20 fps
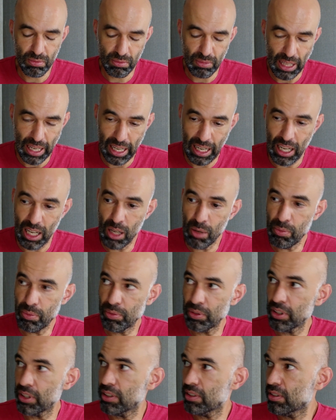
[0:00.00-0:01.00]
help,
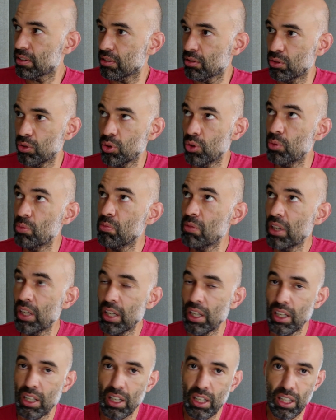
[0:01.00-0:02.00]
because the room
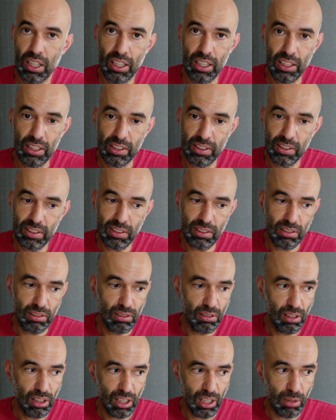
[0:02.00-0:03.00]
is
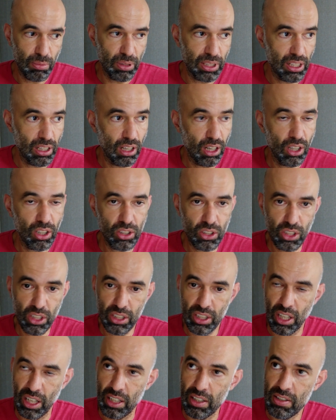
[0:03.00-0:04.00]
a little bit larger, it
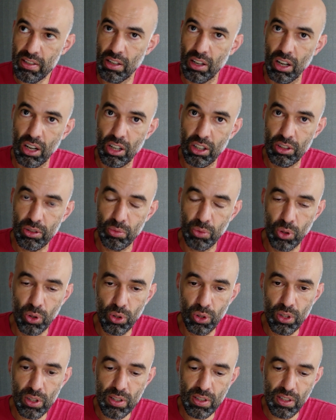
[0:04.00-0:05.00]
has hard
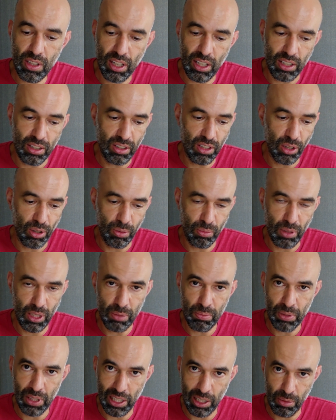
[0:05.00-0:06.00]
walls, and there may
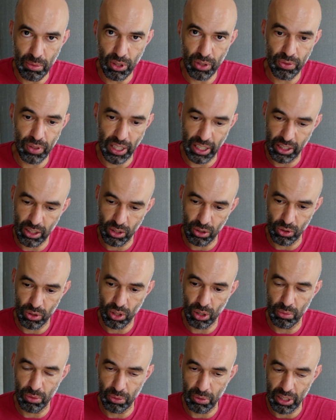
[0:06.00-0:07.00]
be a little bit of echo
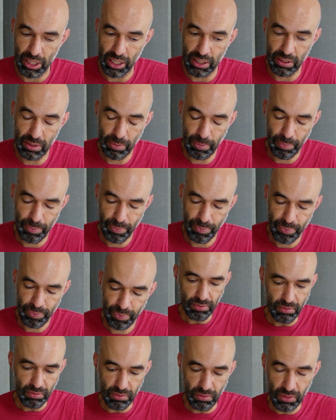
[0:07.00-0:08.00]
coming with
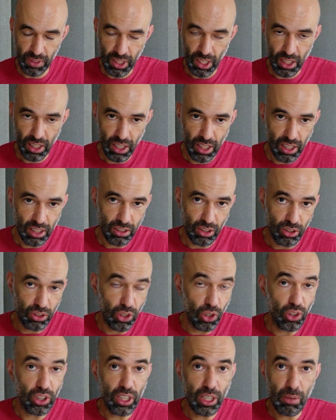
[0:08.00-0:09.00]
it. So
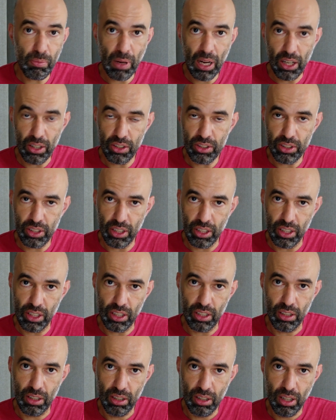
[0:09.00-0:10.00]
talking about
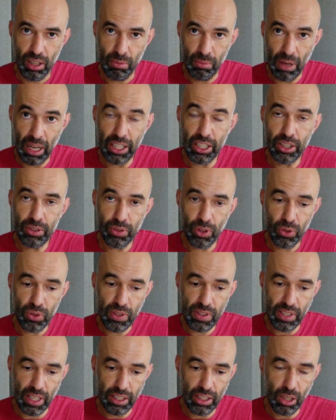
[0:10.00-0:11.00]
the microphone
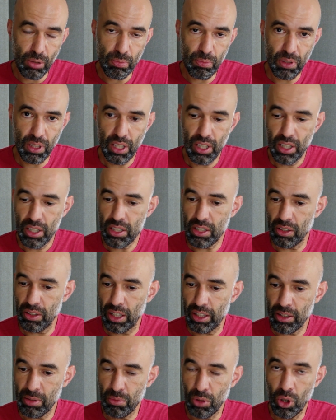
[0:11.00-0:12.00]
setup, so at
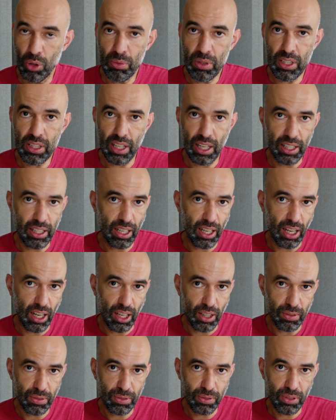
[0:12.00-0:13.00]
the moment I
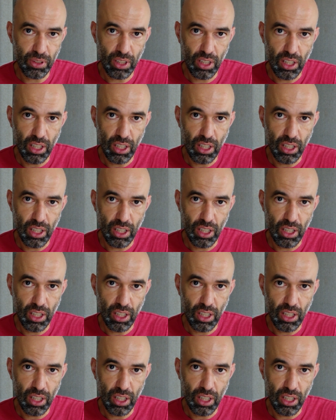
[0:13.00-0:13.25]
have